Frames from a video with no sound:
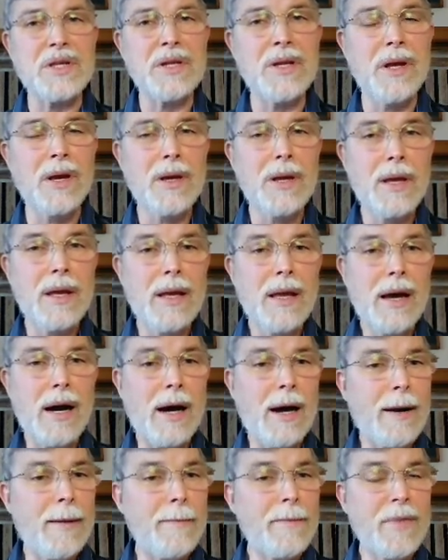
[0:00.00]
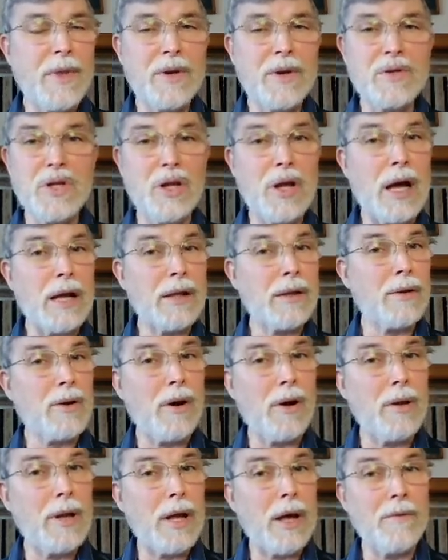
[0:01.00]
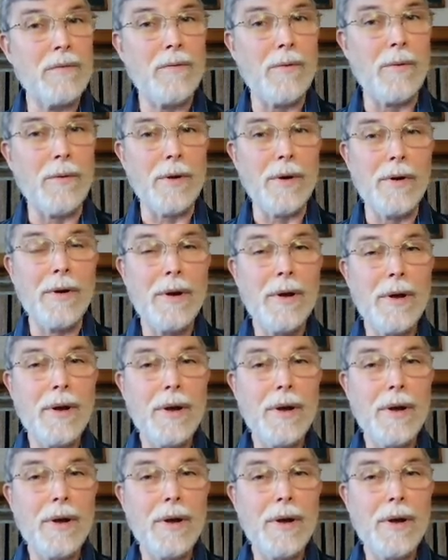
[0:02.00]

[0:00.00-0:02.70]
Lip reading: And there's a lot to call out for,